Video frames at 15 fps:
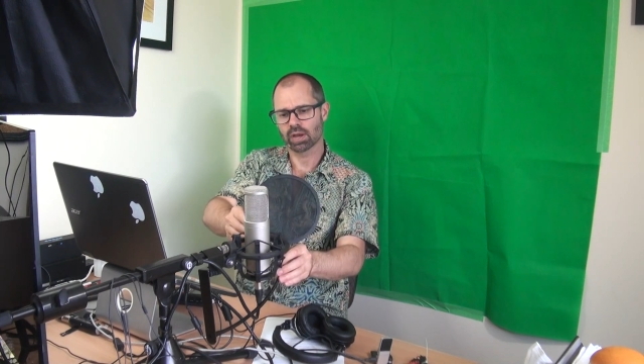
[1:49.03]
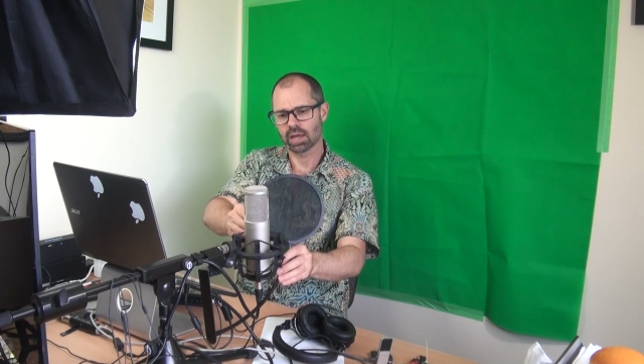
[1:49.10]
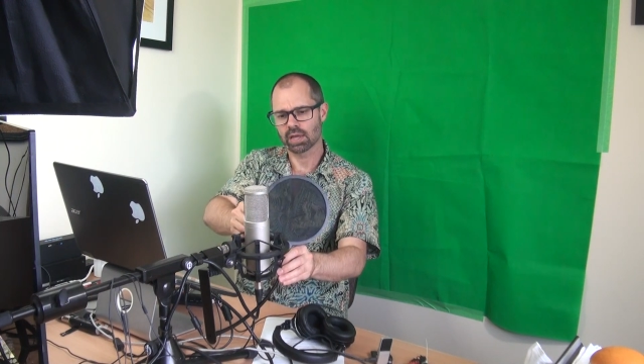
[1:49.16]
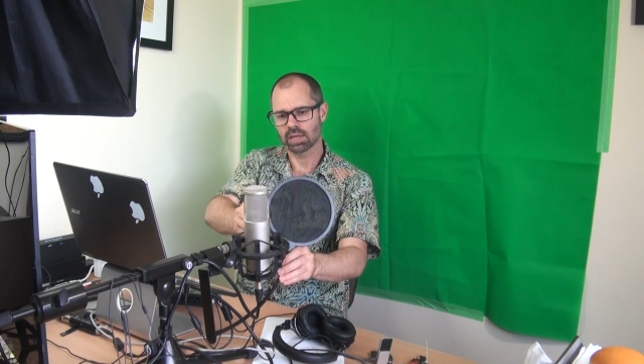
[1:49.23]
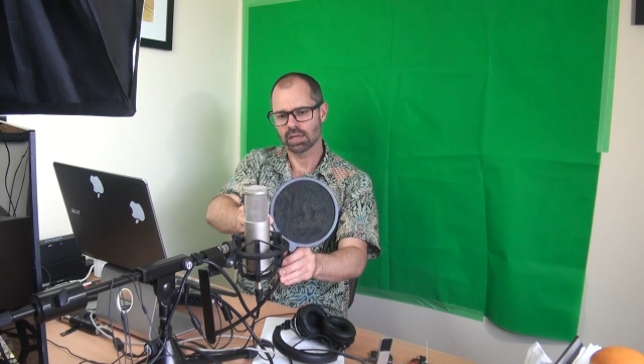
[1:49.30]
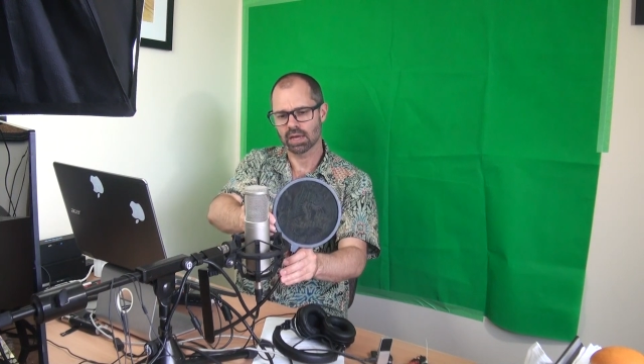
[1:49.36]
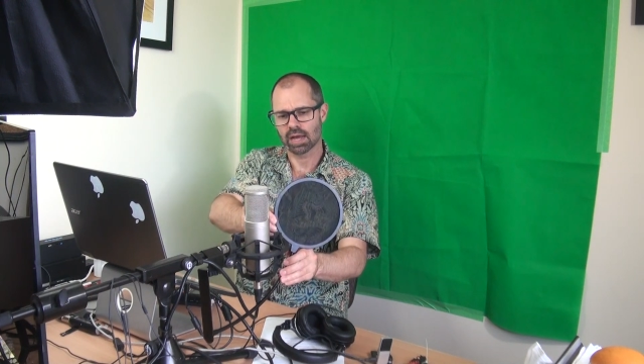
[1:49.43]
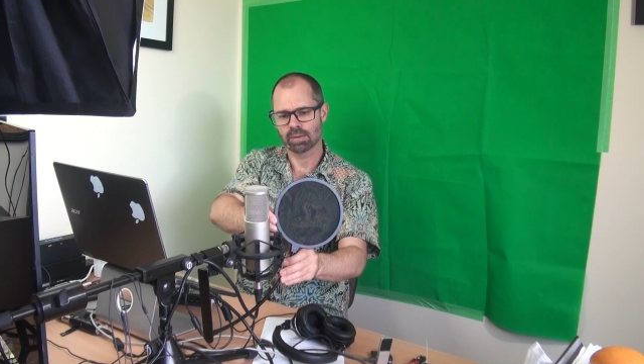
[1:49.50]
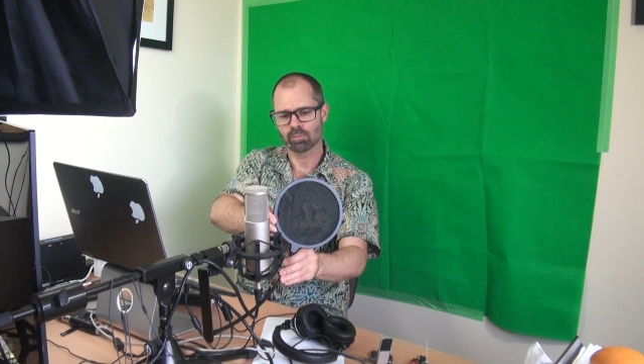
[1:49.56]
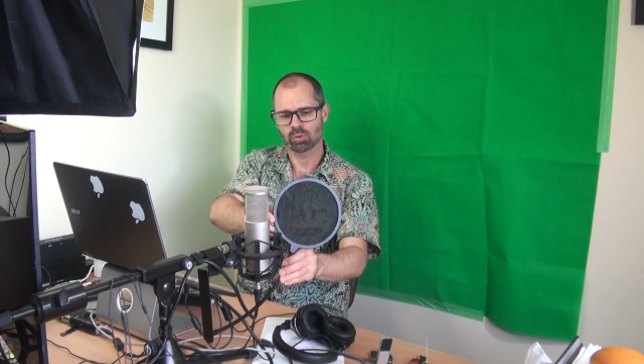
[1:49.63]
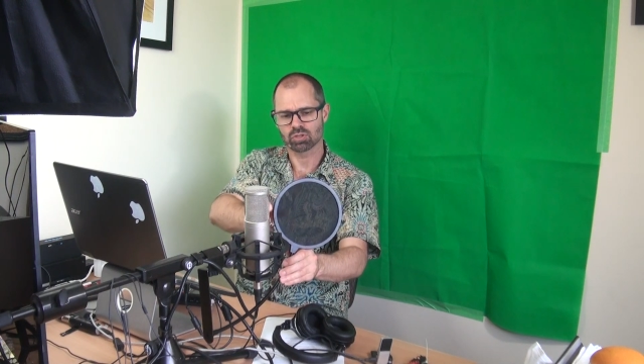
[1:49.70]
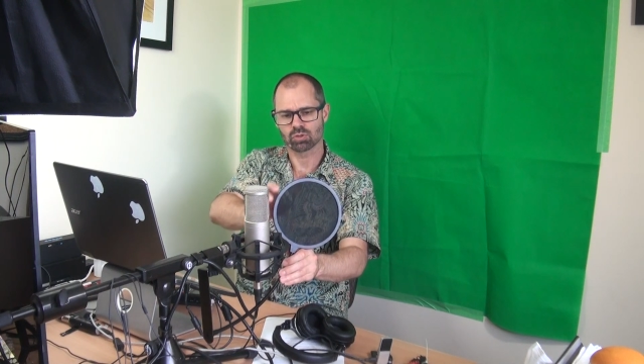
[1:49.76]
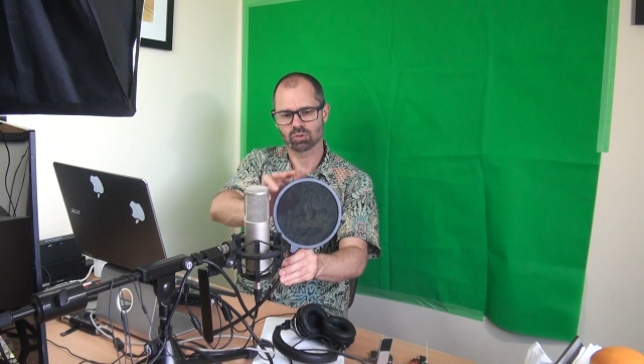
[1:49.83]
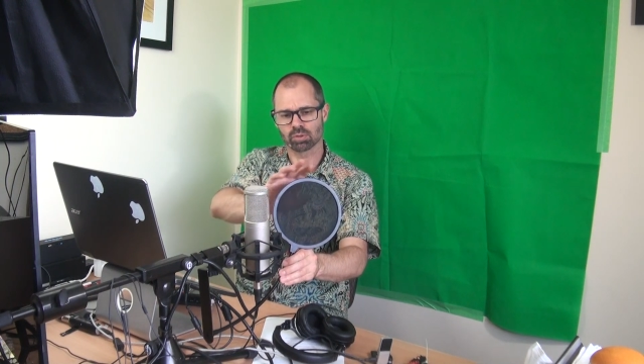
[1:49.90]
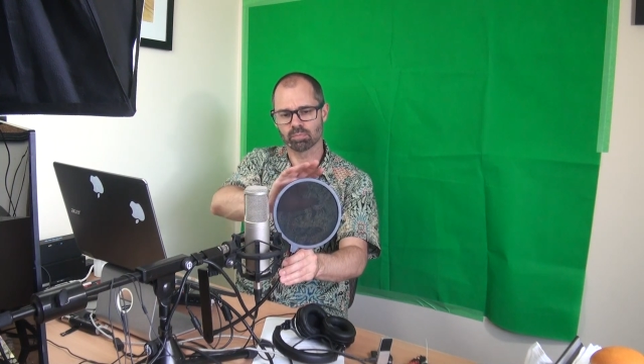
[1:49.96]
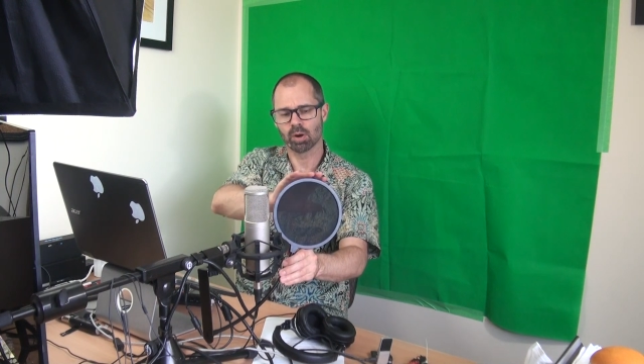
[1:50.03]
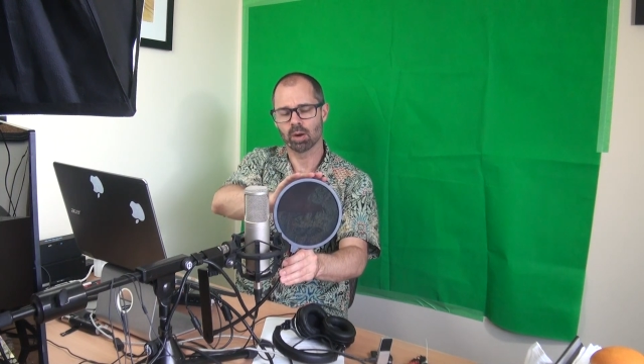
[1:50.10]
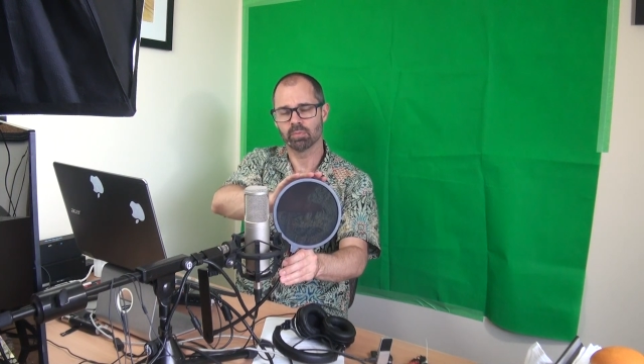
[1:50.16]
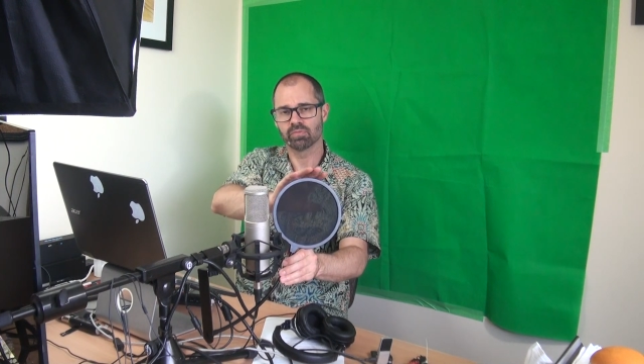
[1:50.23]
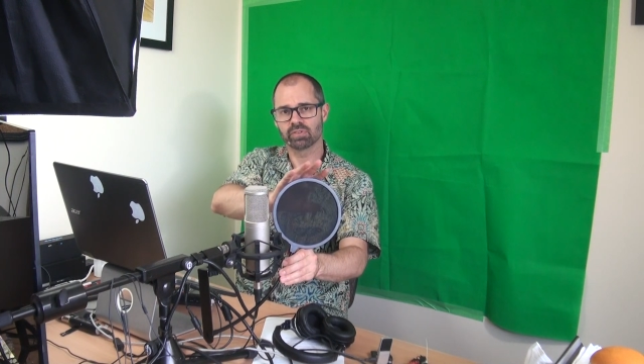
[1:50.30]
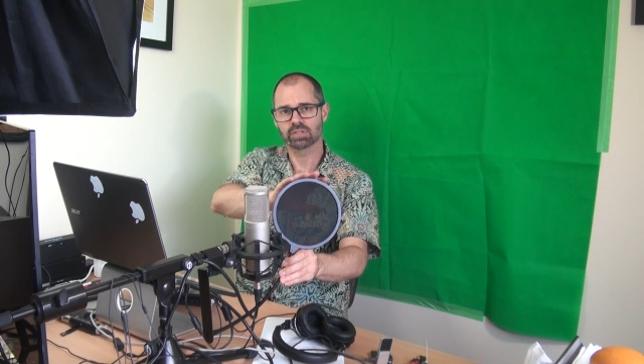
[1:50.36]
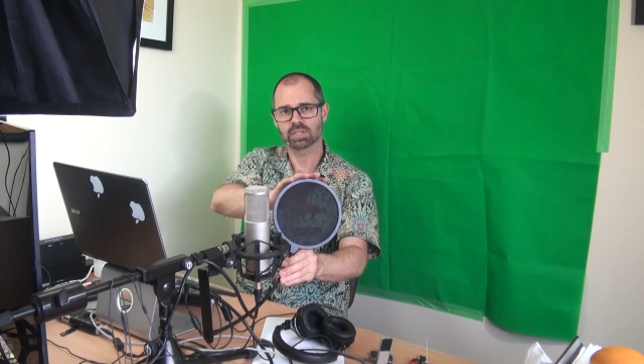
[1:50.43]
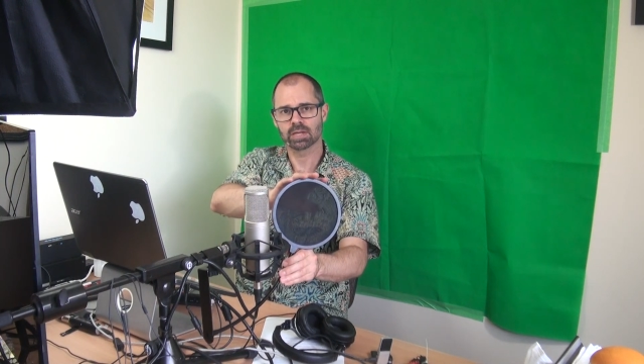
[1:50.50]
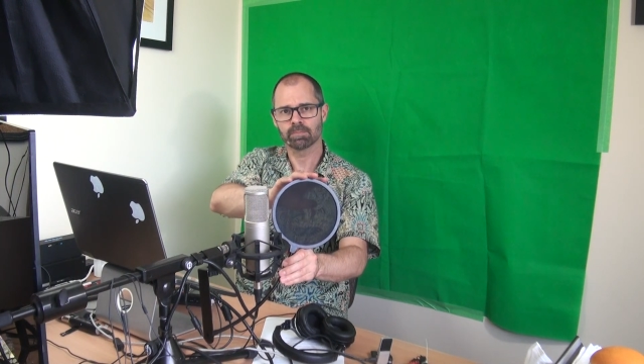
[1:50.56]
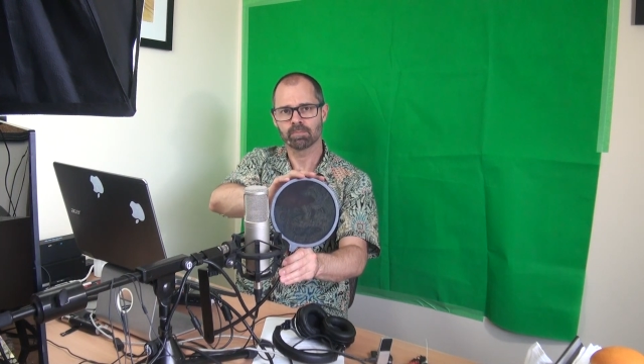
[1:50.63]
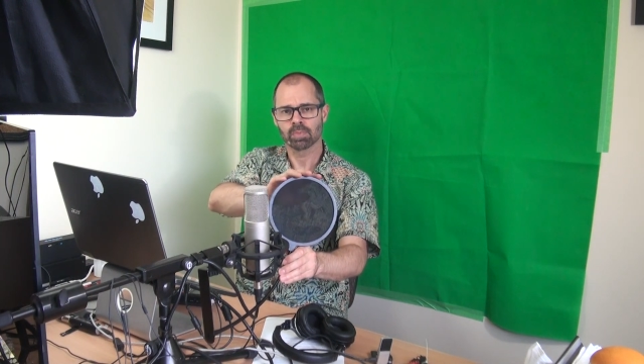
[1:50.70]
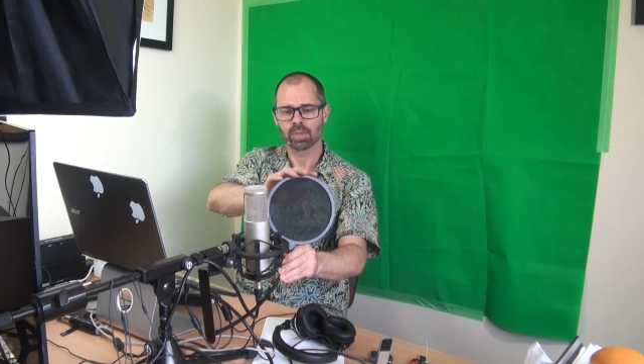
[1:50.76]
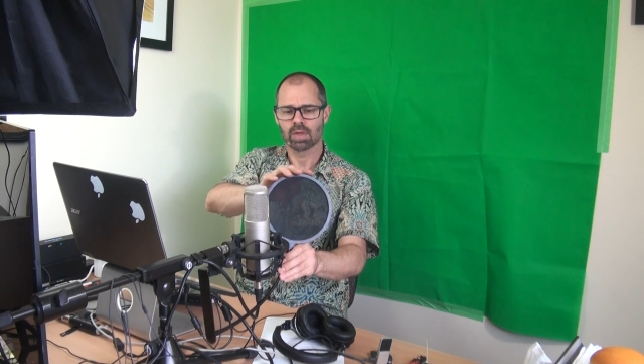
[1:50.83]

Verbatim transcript: a um, what's called a pop filter.